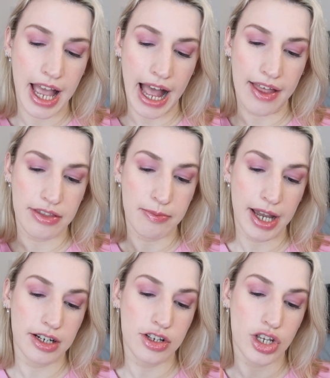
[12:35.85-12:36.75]
and the
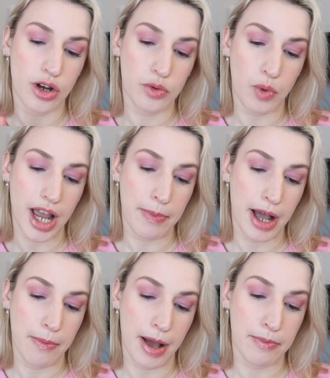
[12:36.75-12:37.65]
Magnetone
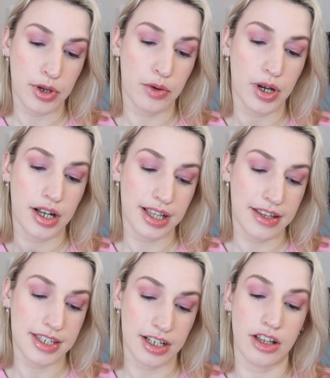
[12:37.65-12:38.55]
Wipeout Bamboo
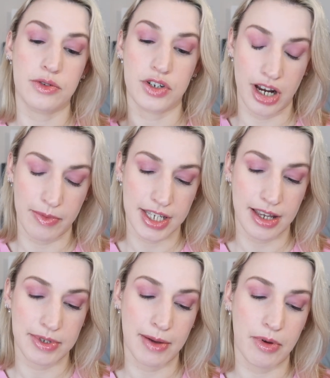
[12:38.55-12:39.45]
Cleansing Cloths, which came in the
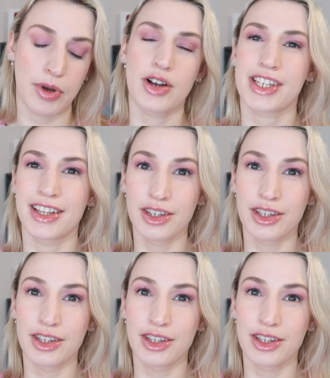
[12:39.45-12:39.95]
September box.